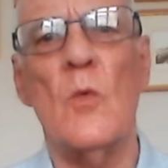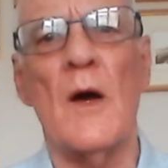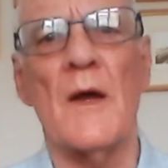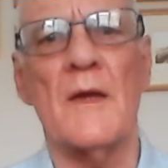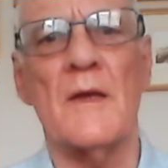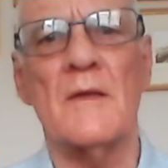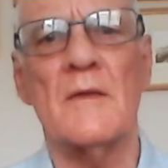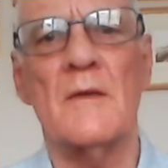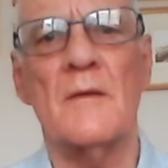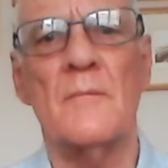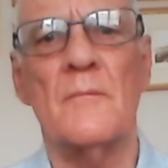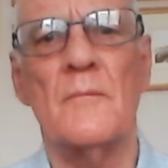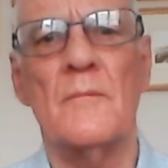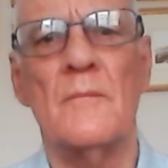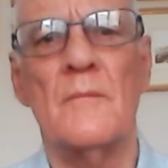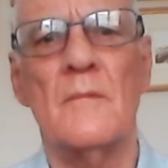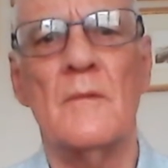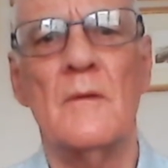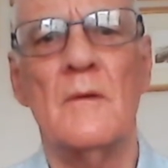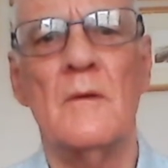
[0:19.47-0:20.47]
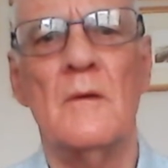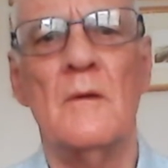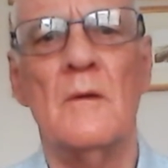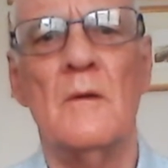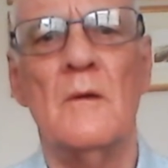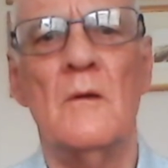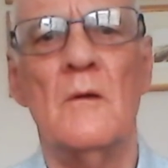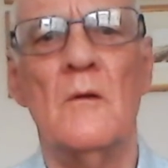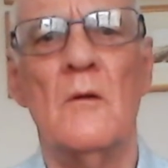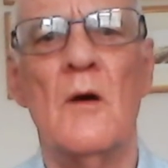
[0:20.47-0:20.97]
weight?
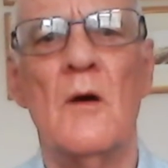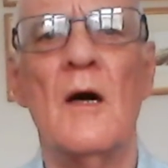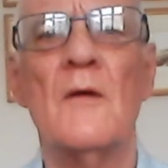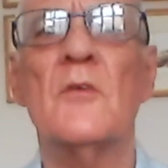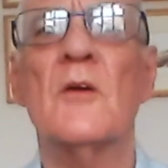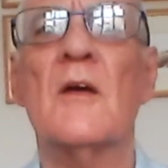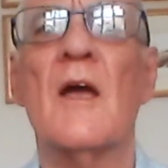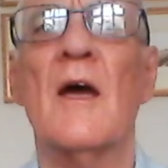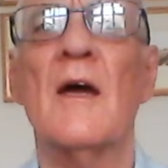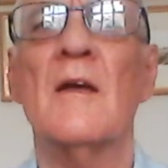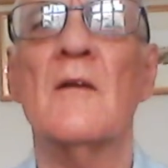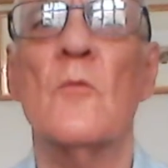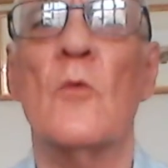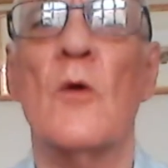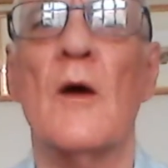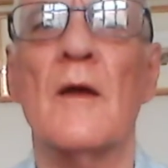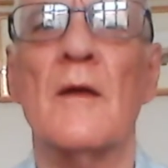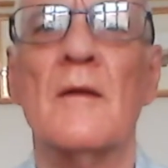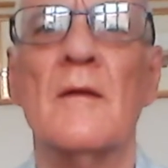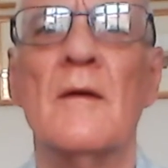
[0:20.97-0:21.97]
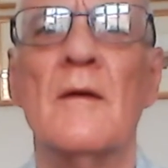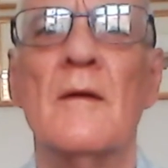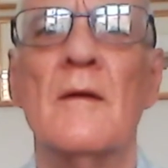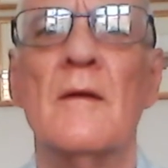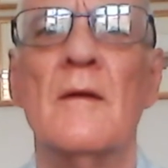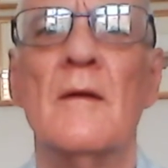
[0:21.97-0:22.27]
Or have you gained weight?